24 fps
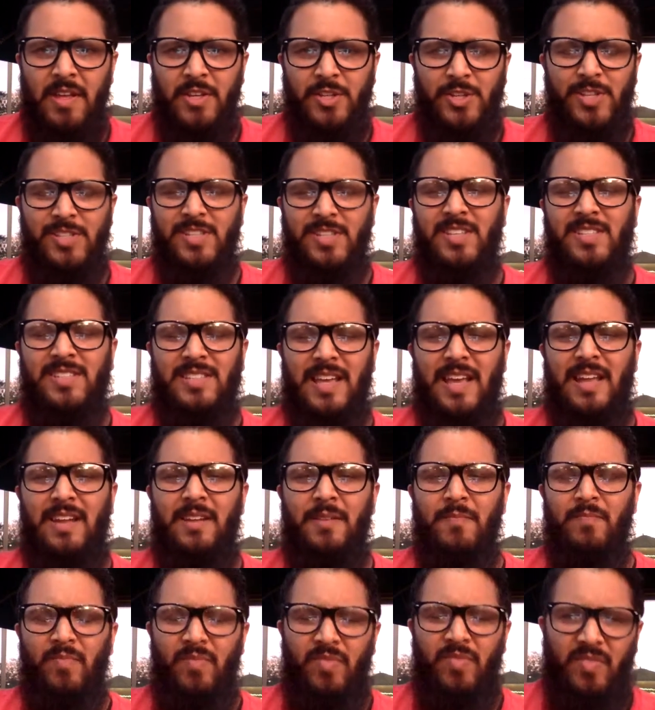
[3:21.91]
Jesus said,
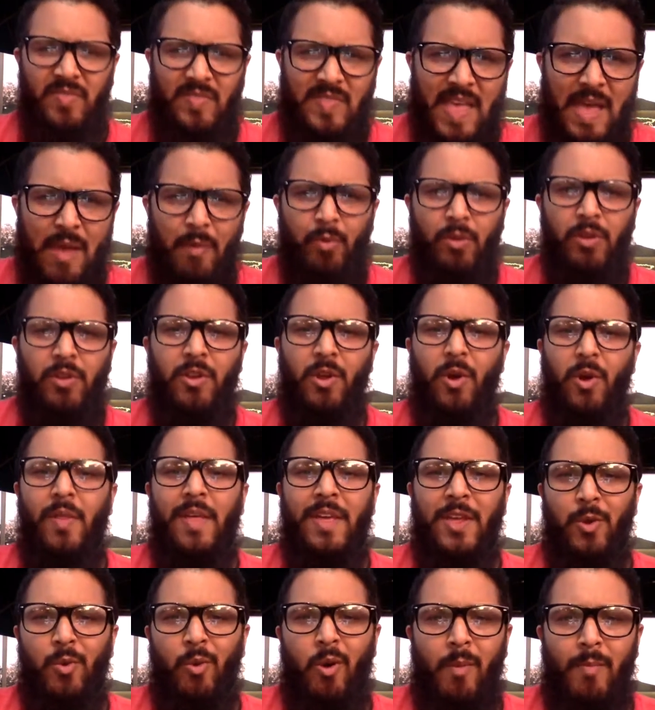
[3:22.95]
they will know
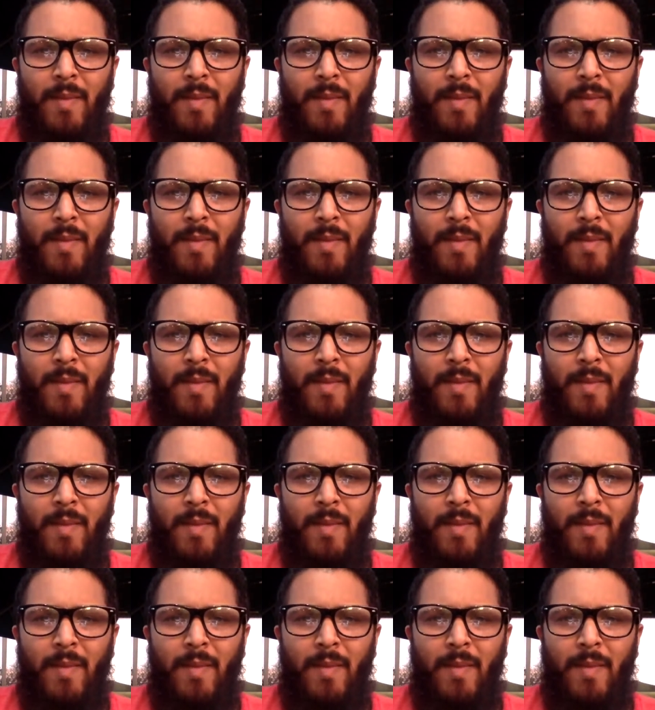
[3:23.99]
that you